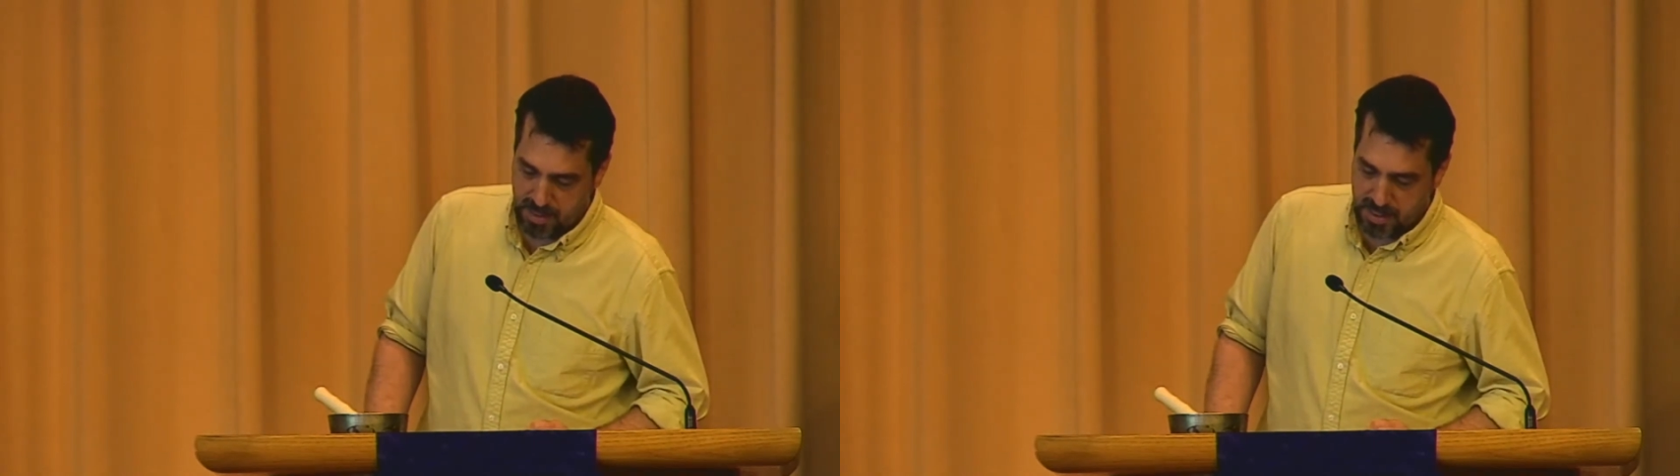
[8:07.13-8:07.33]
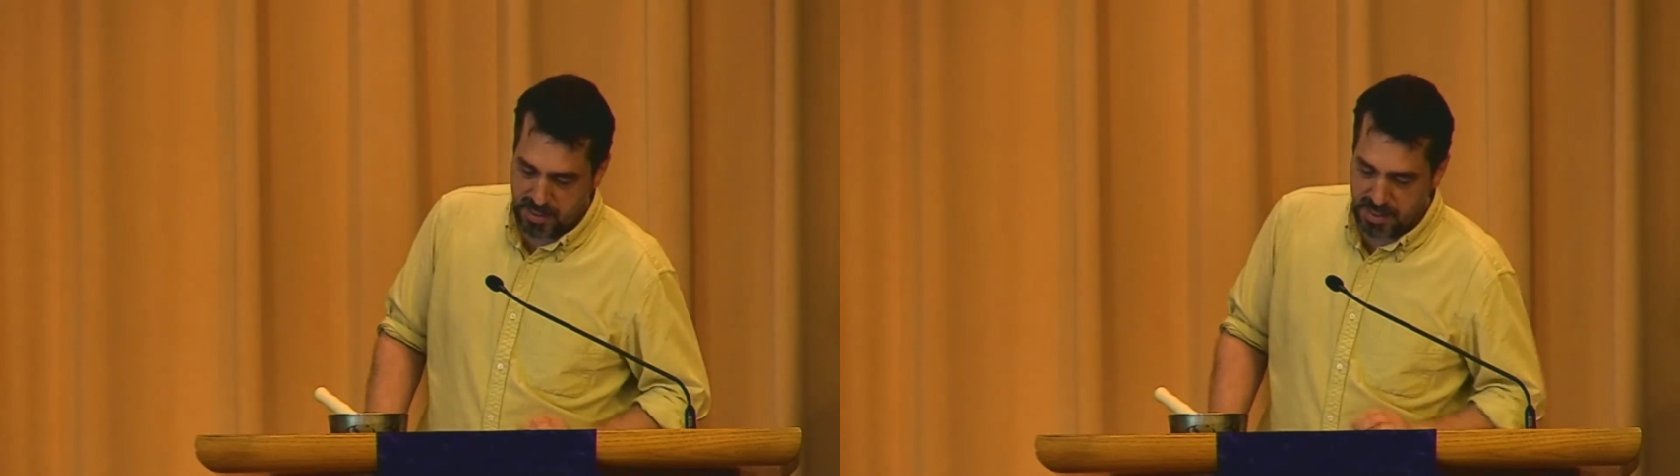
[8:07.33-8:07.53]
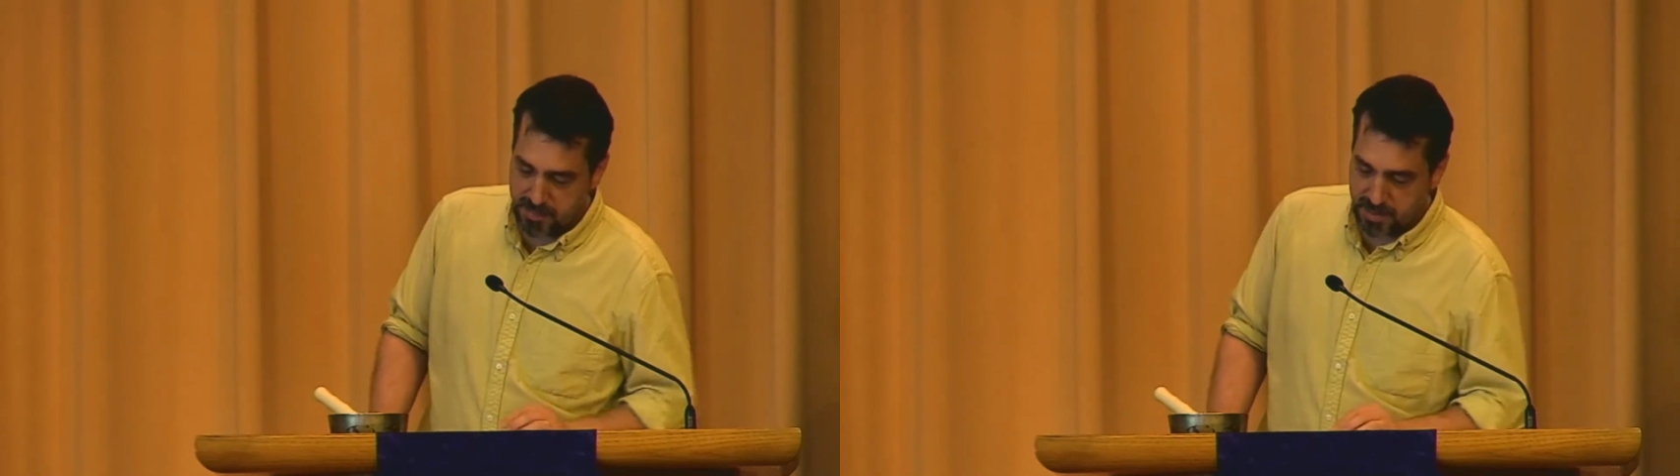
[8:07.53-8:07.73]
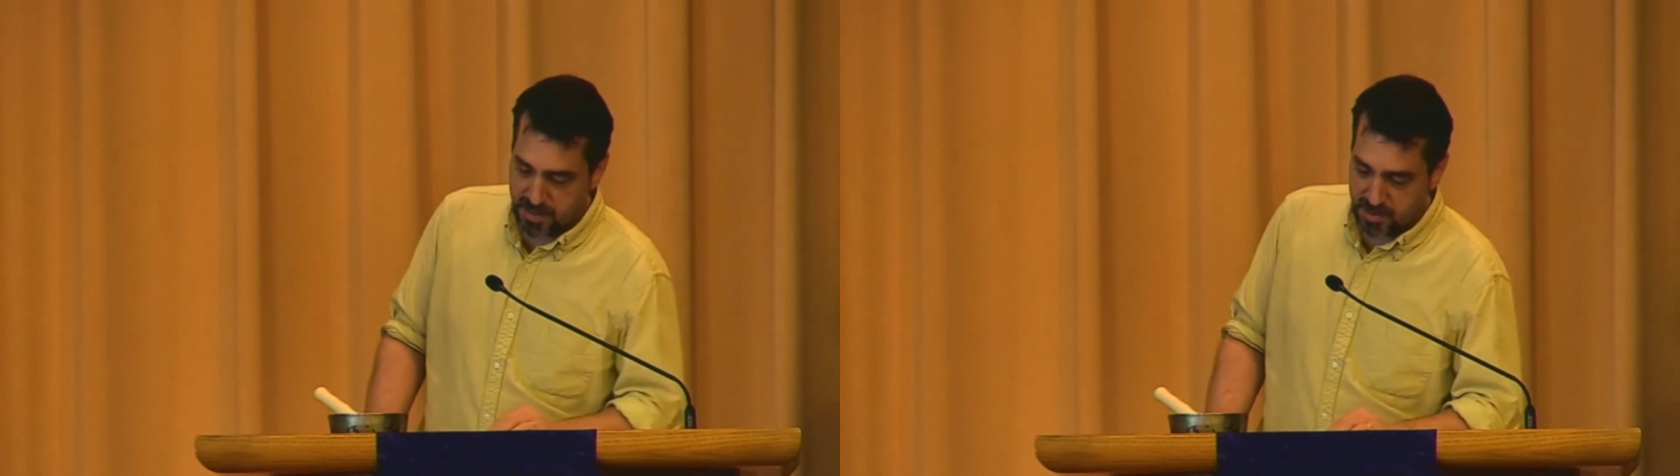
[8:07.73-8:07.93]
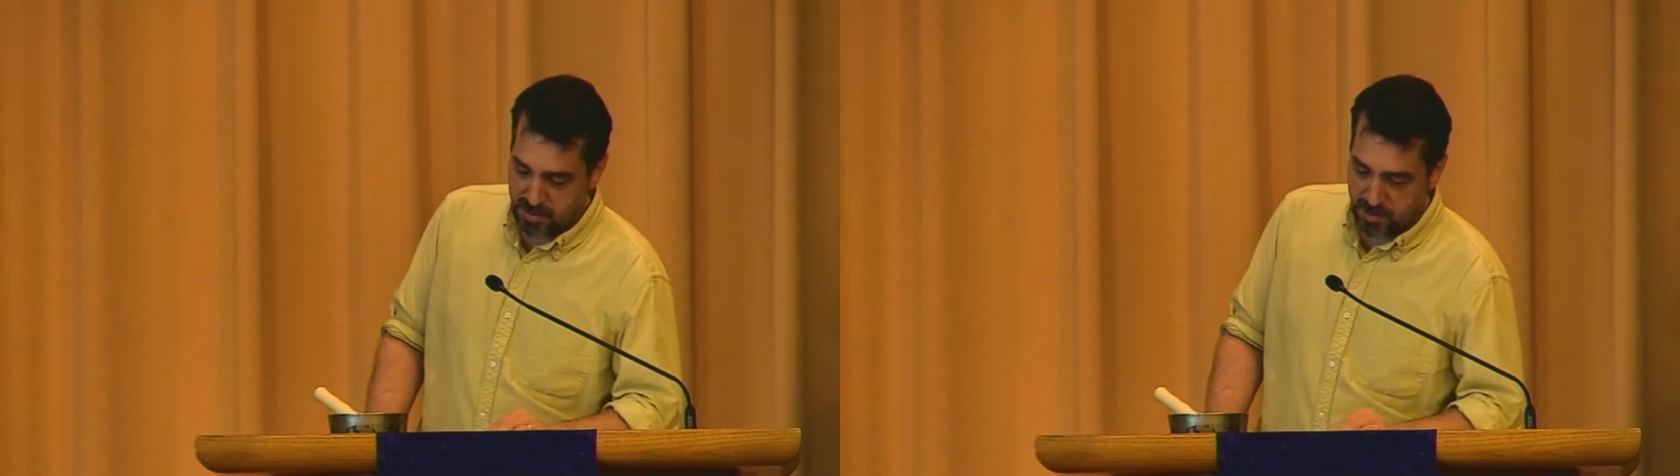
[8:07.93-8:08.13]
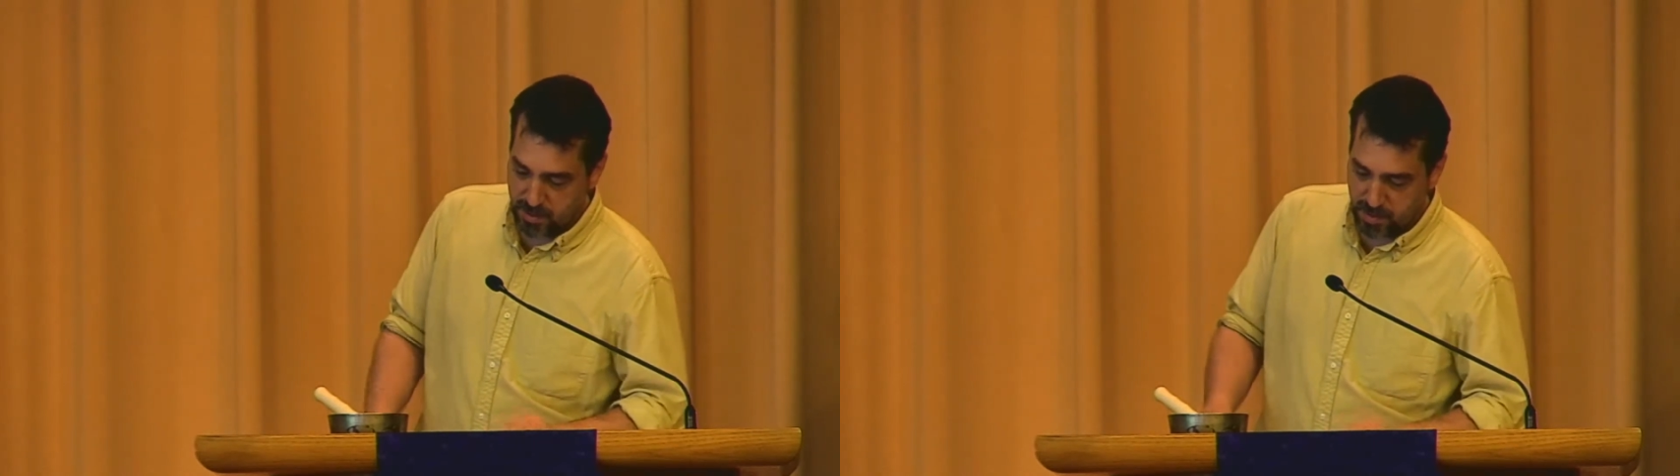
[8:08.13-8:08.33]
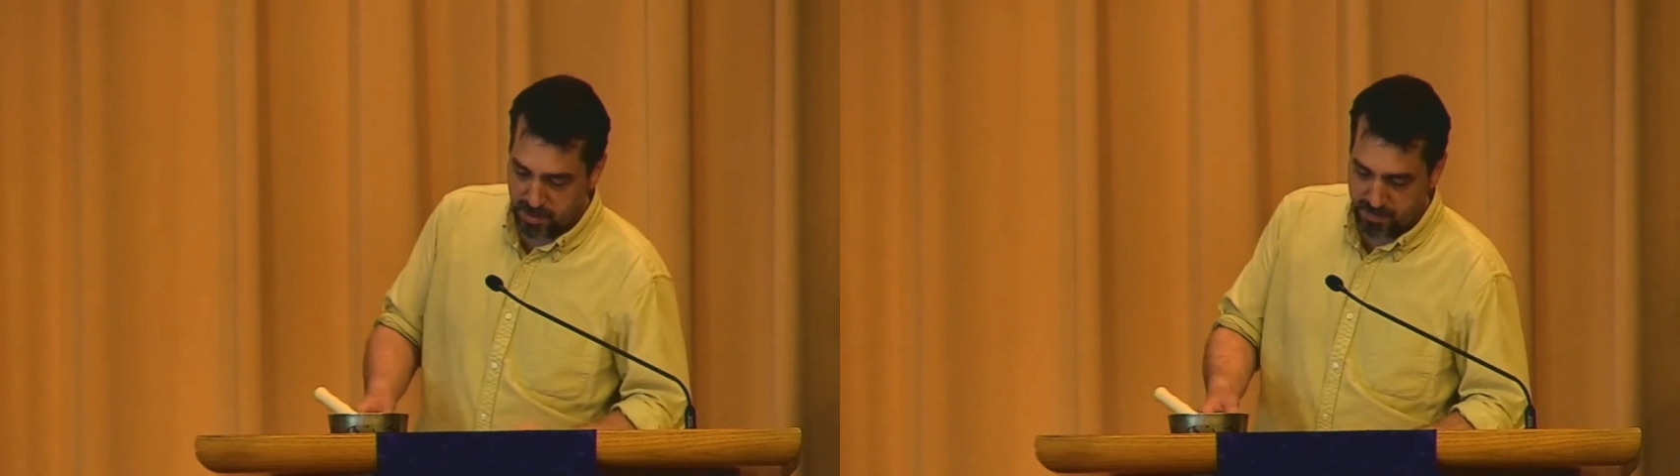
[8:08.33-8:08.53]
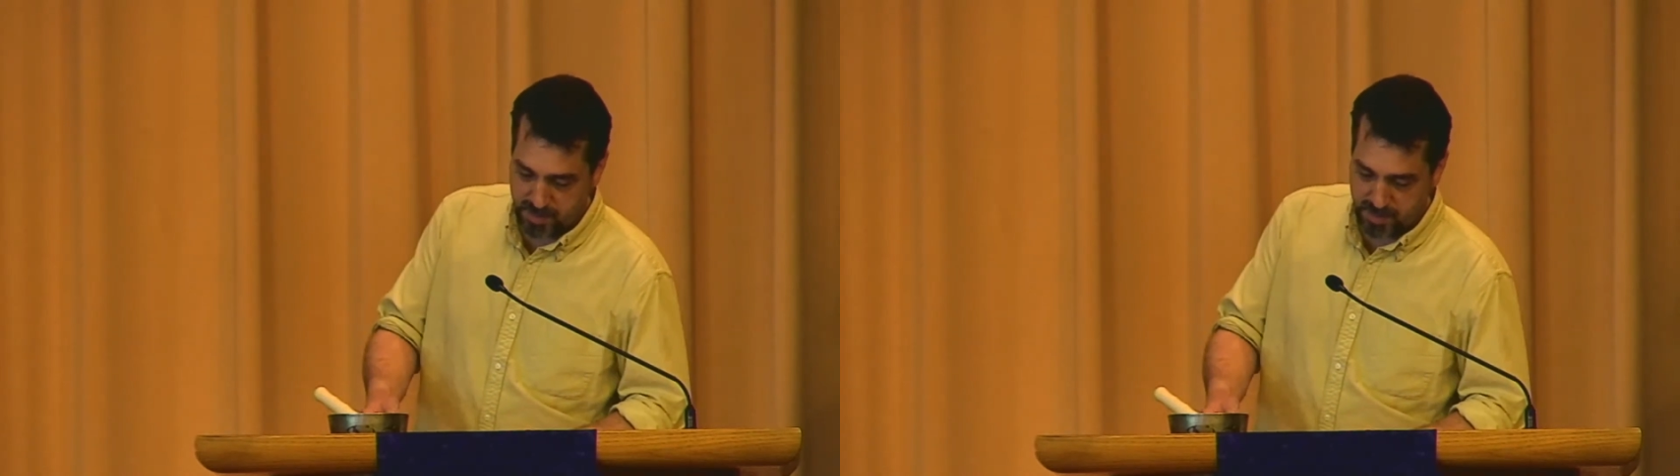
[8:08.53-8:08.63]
In an ABC News report,